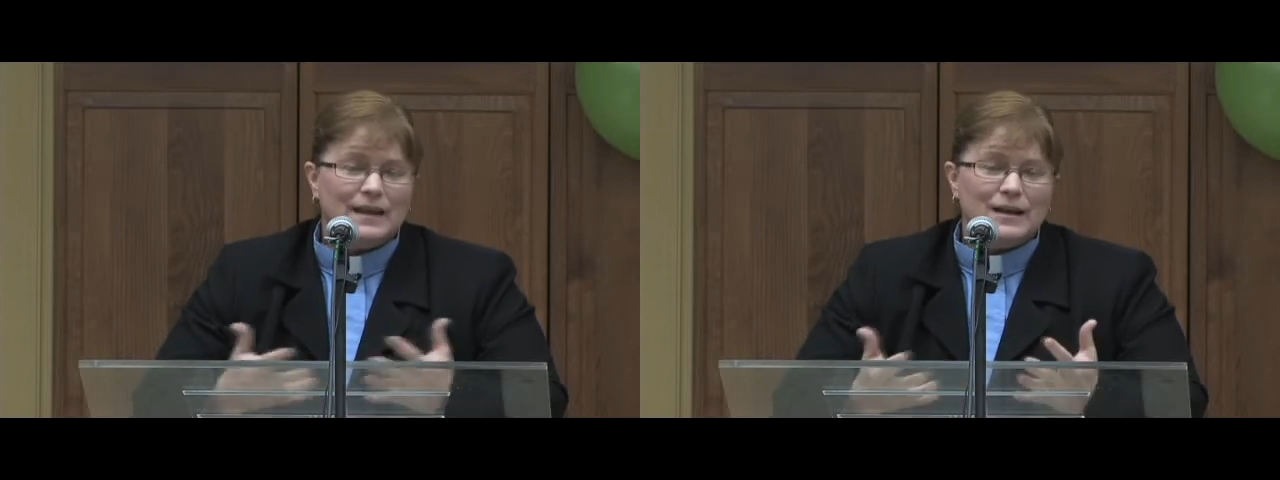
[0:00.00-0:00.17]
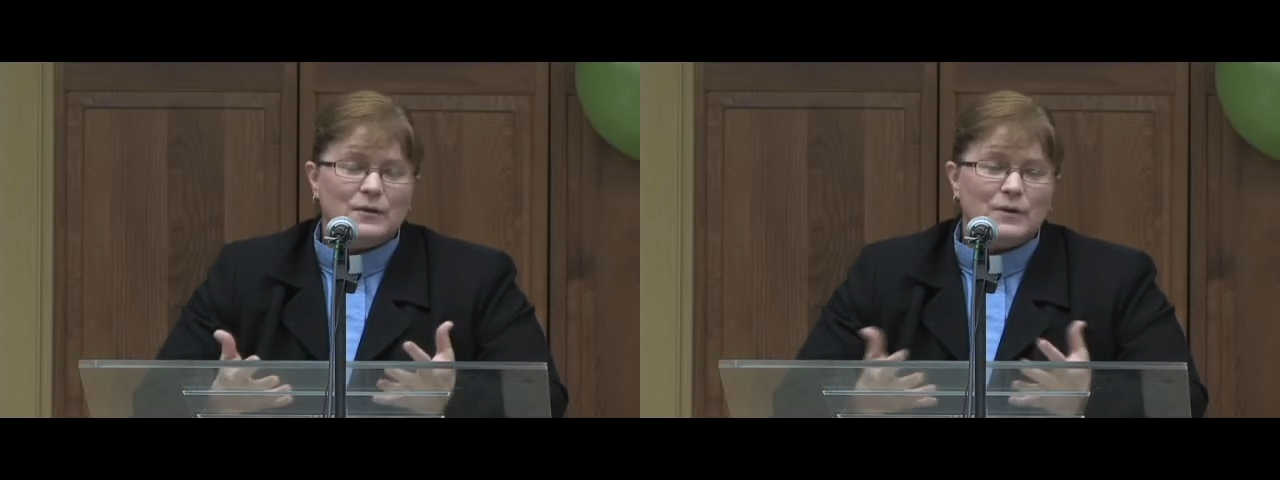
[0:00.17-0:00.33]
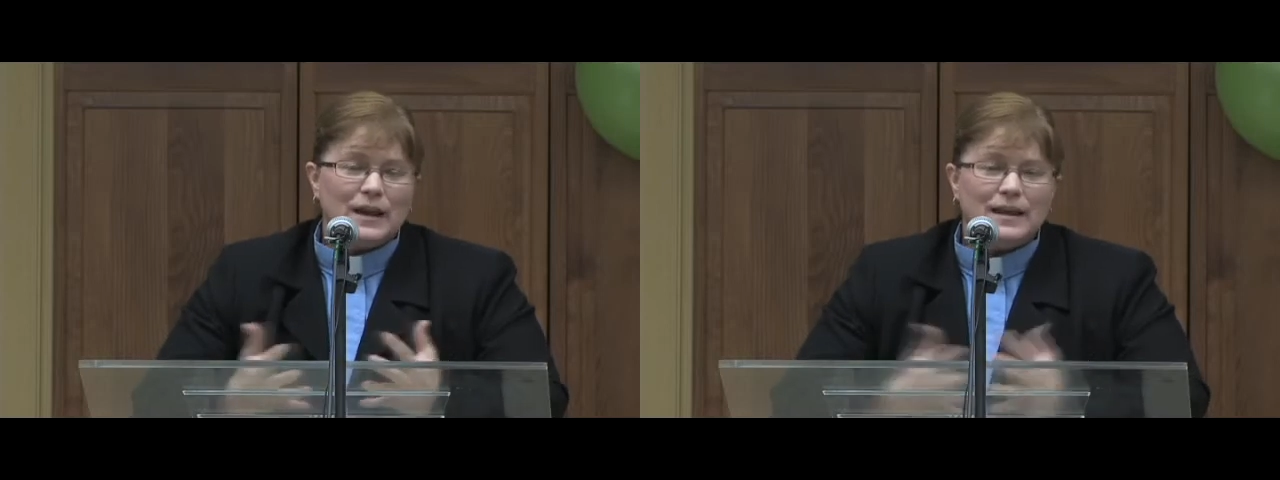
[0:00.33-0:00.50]

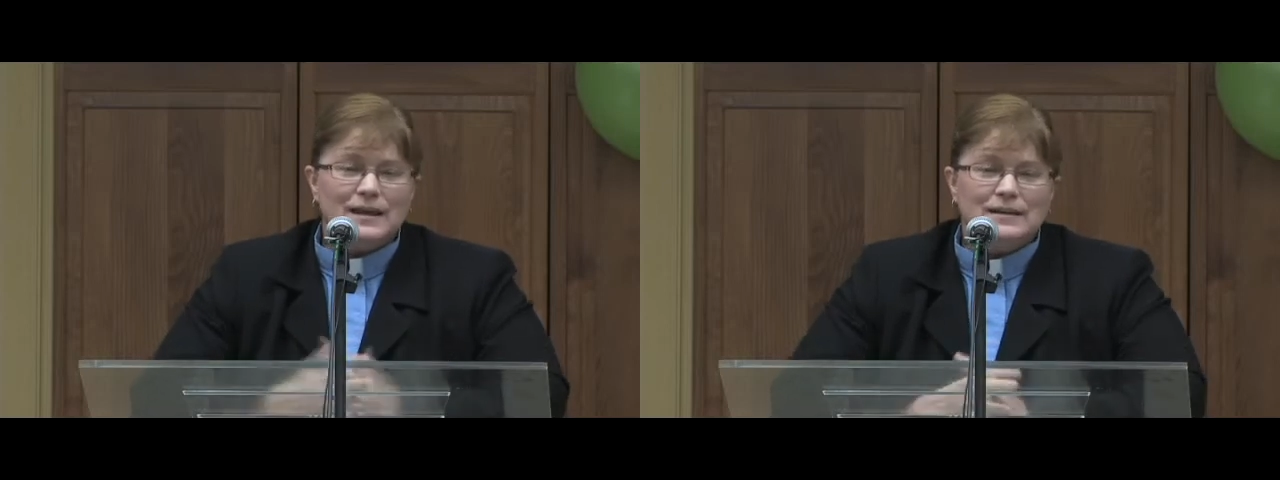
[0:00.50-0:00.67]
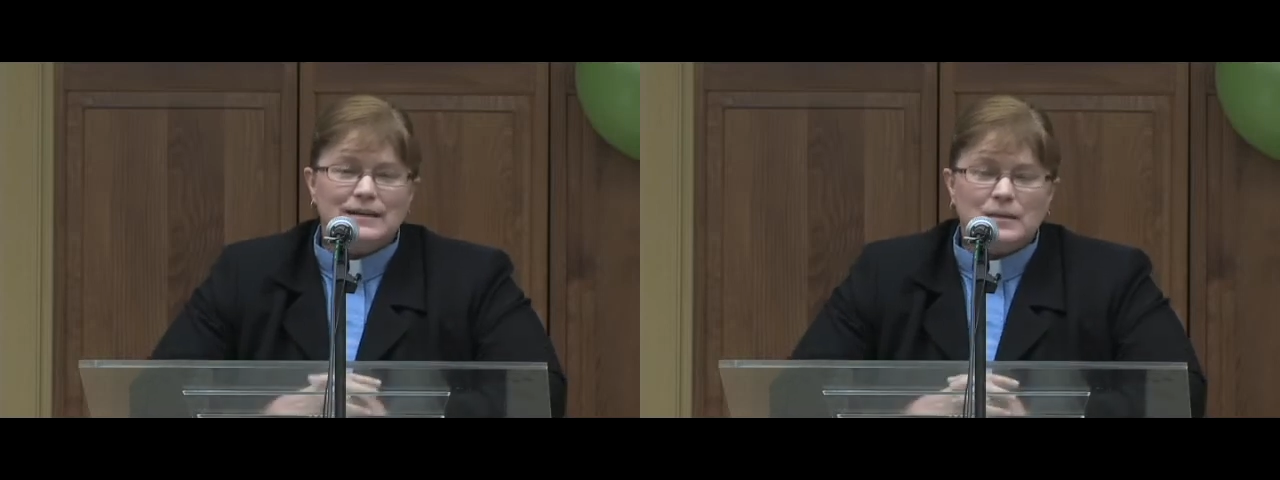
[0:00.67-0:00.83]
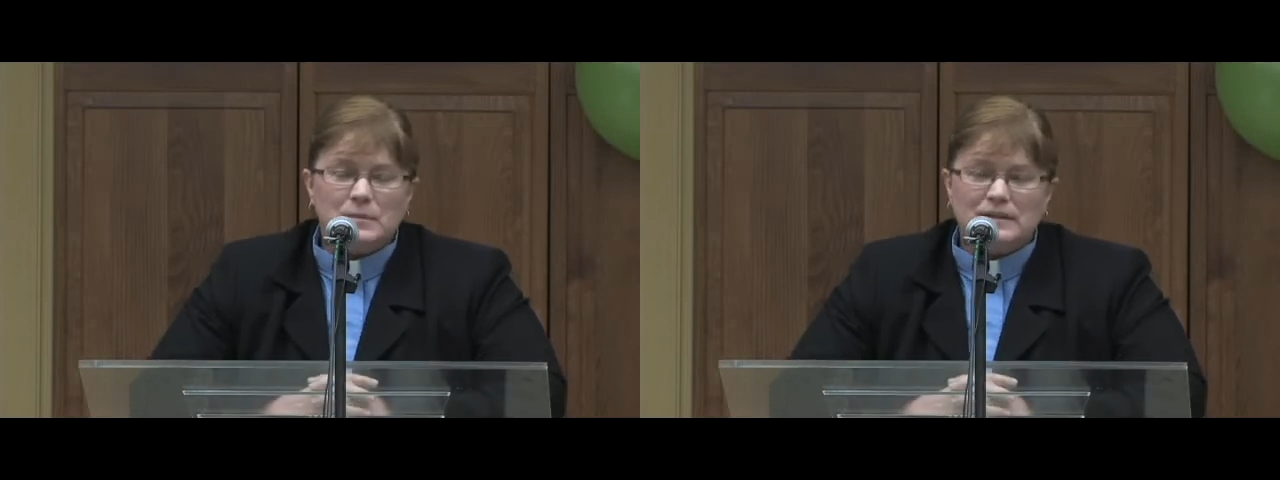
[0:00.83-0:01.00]
When I
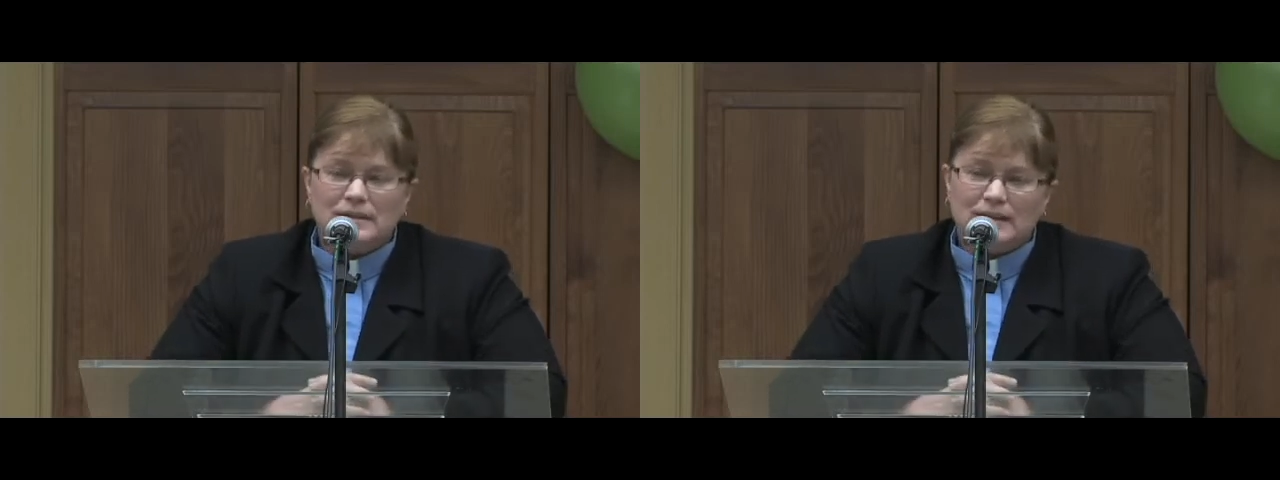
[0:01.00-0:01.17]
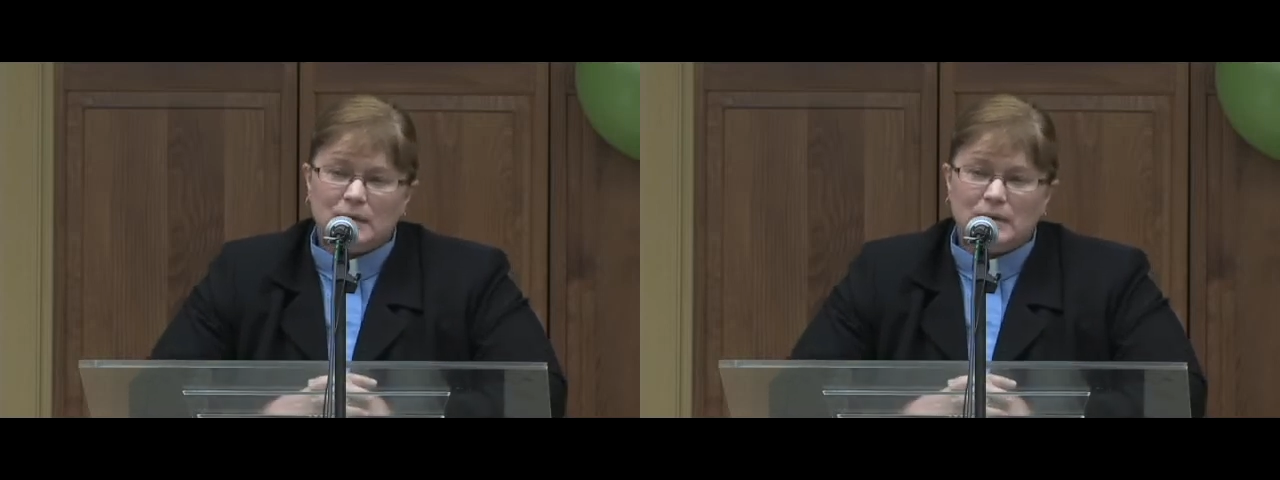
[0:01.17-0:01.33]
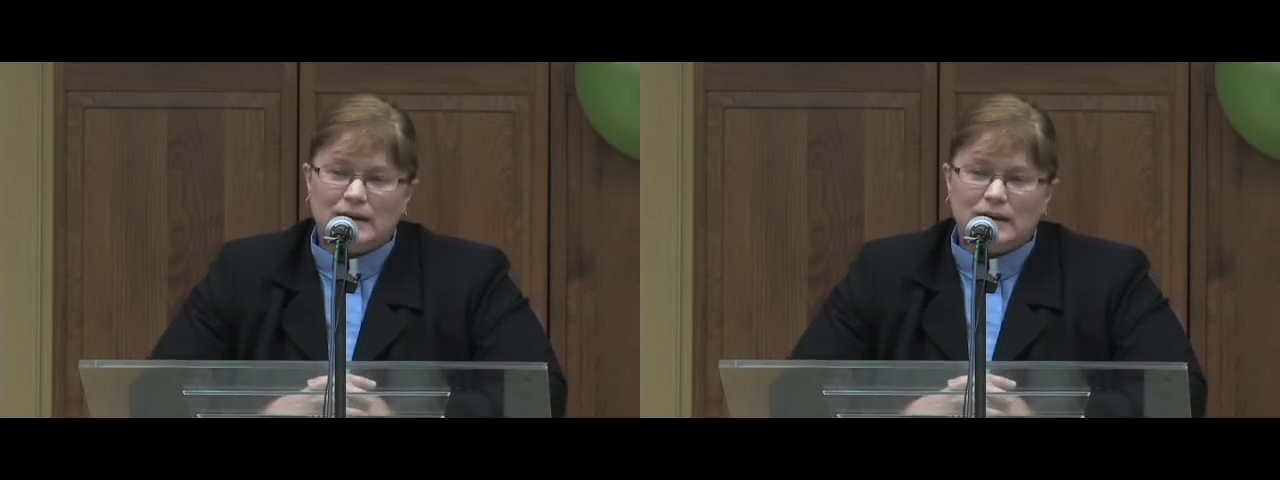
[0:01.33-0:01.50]
ended up in
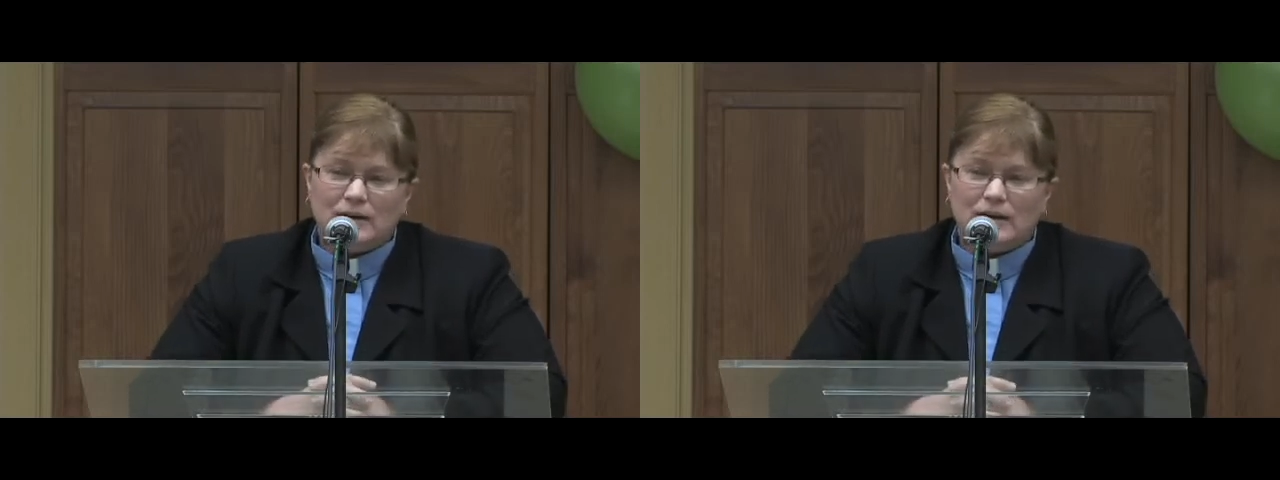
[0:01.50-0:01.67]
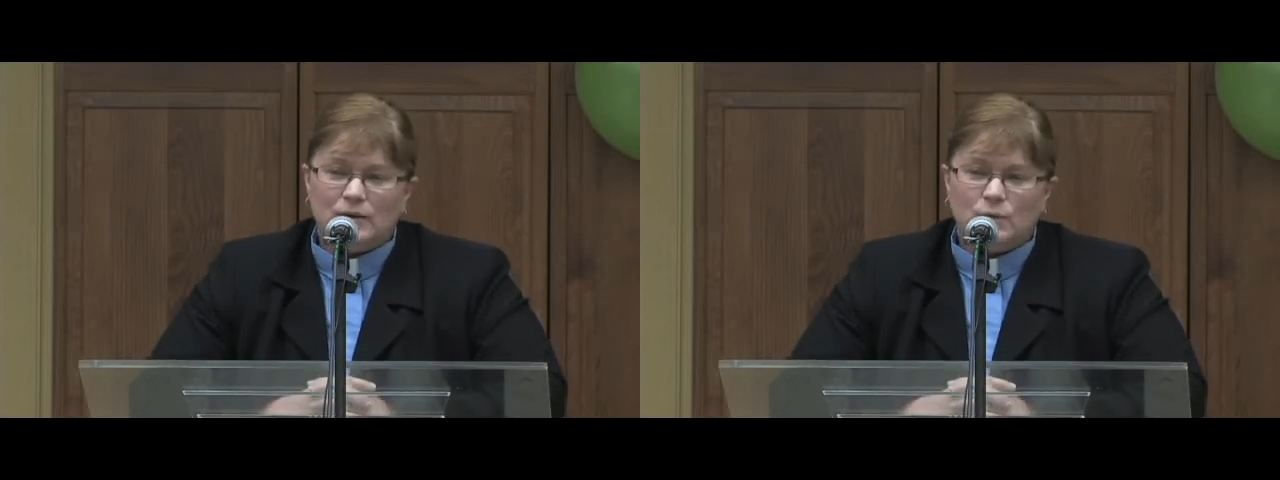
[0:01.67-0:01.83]
seminary,